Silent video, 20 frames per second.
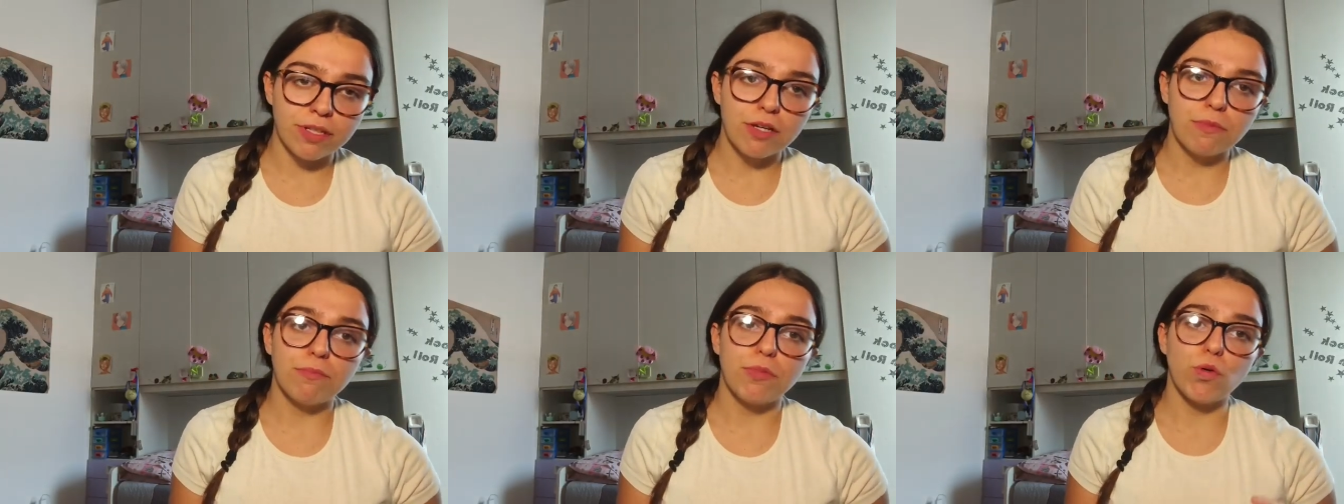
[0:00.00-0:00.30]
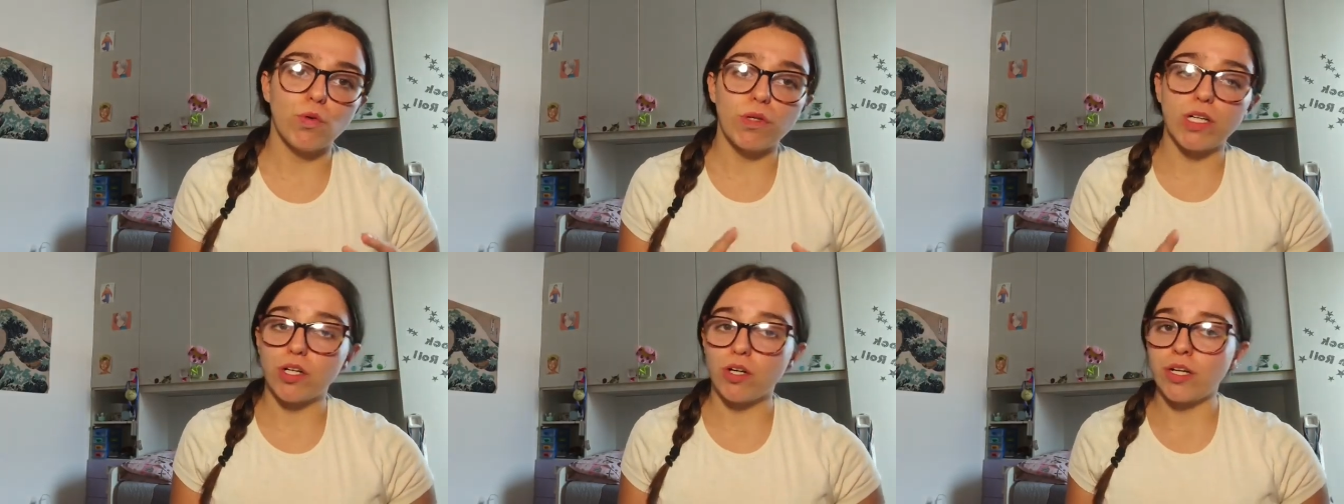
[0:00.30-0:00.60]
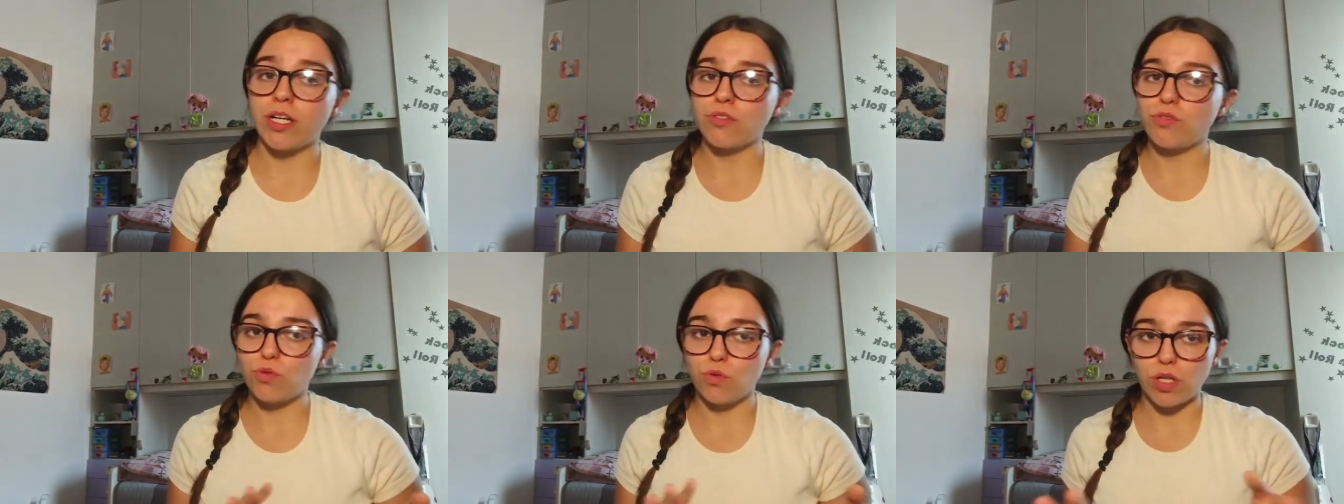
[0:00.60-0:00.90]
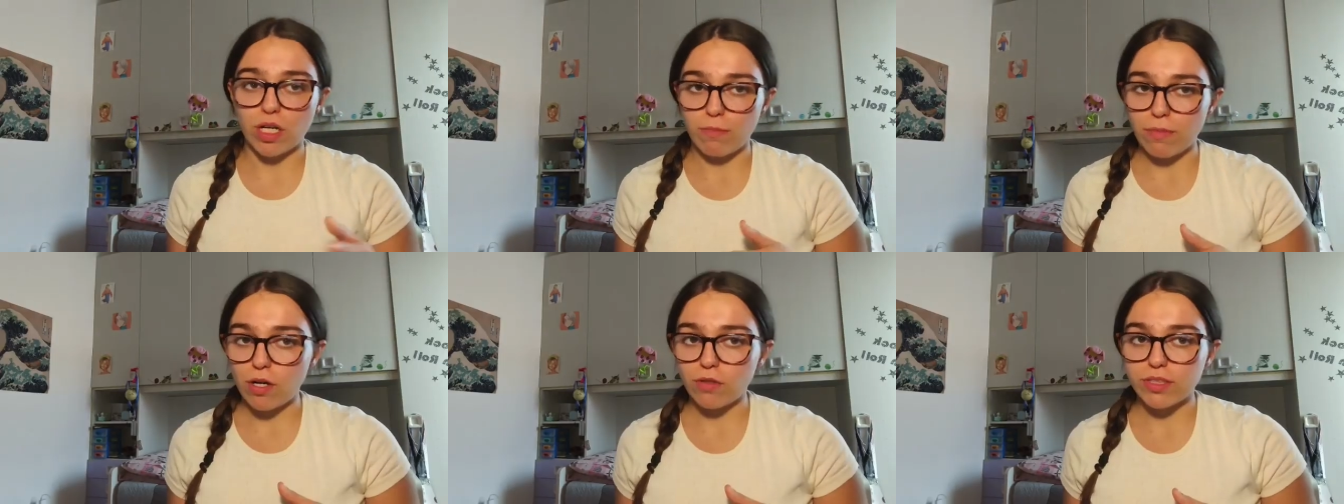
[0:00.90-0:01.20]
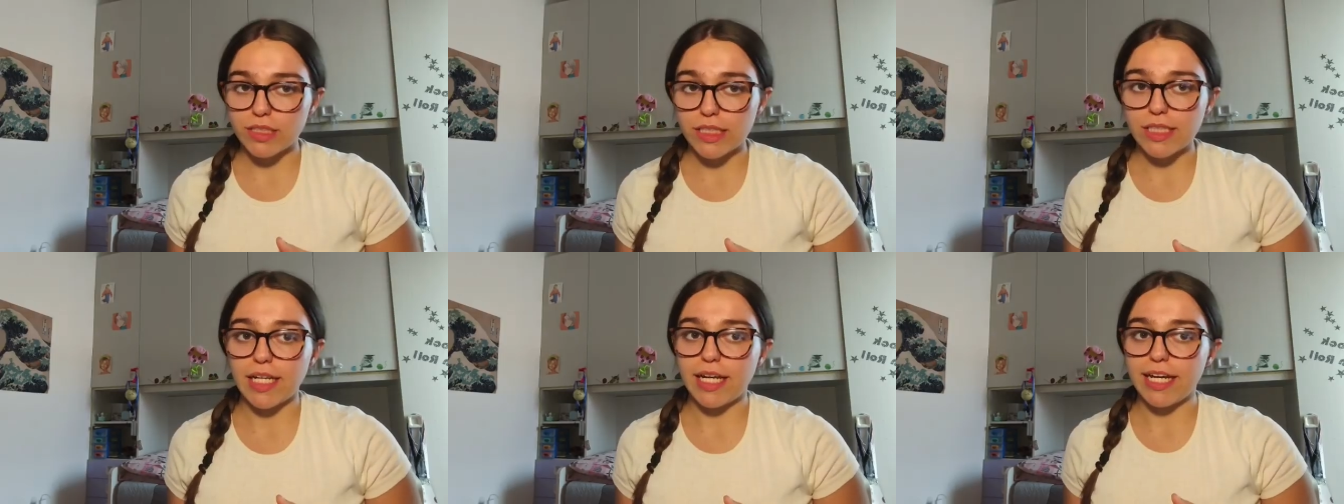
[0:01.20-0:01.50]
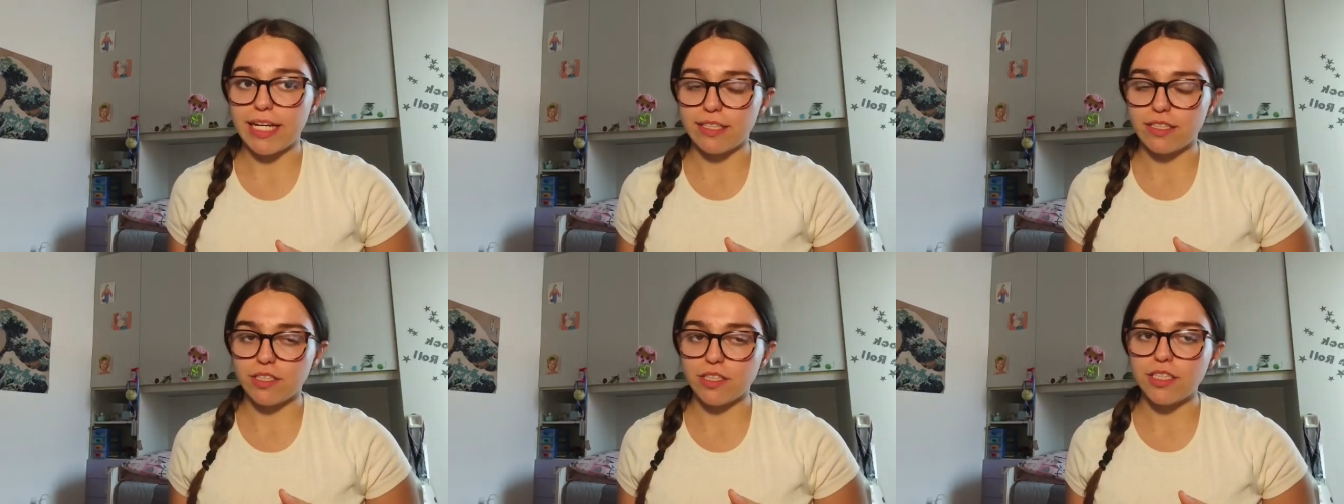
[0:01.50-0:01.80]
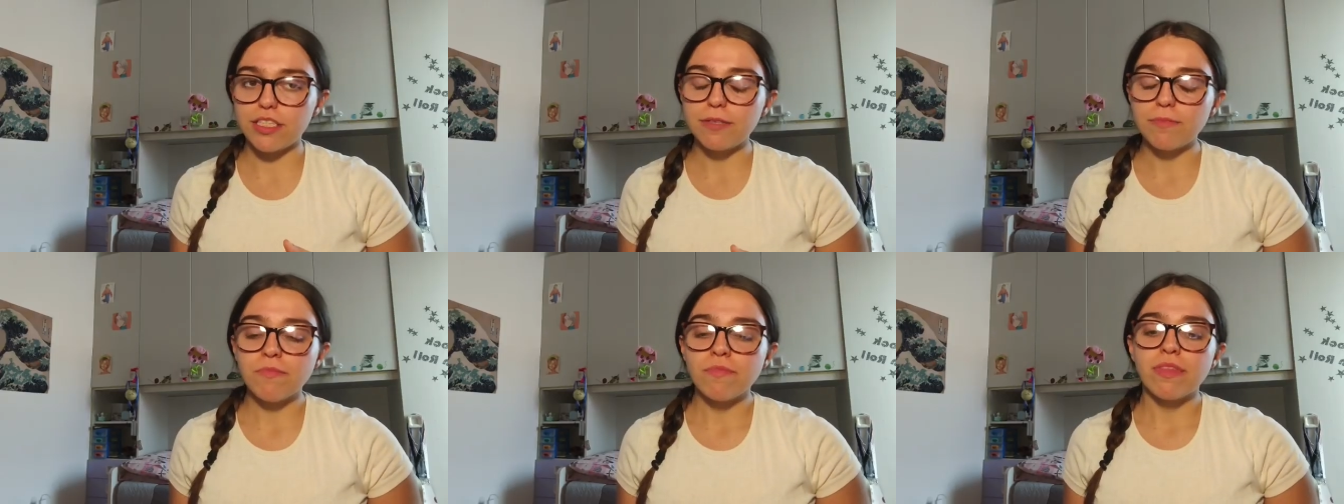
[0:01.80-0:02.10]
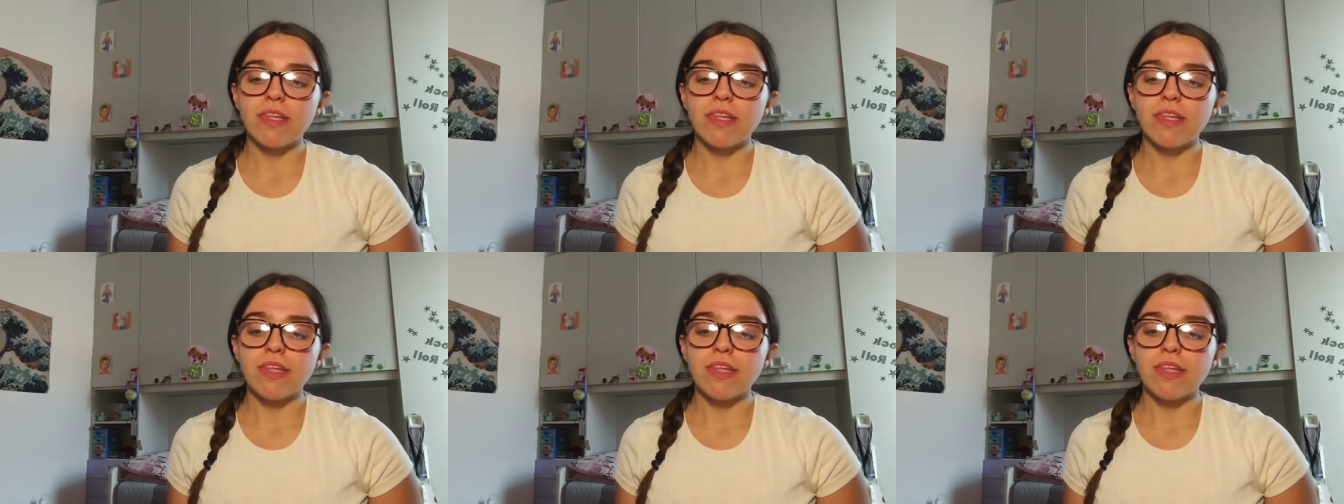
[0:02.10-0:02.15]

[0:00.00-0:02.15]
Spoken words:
but we're gonna talk about it later.